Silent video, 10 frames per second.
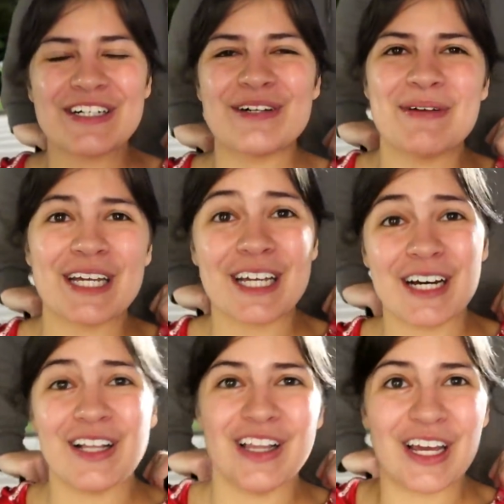We are making
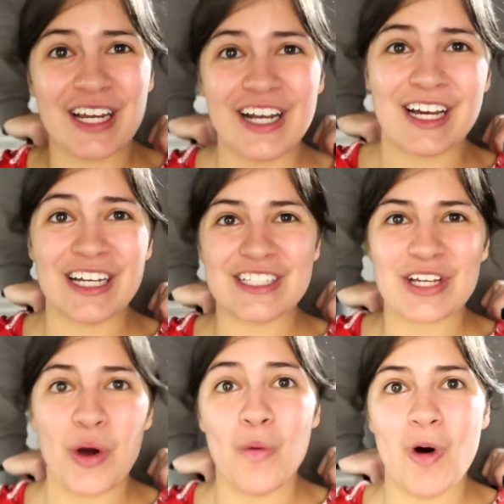a late night
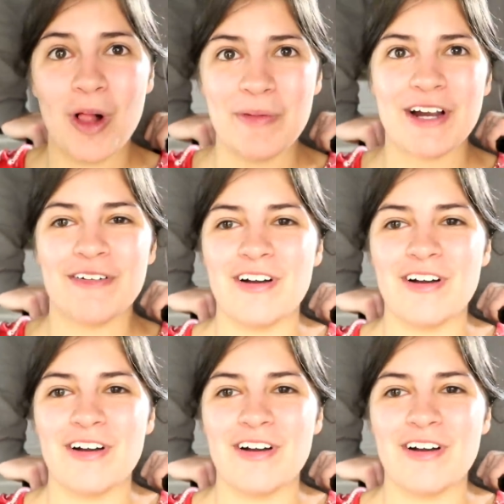Walmart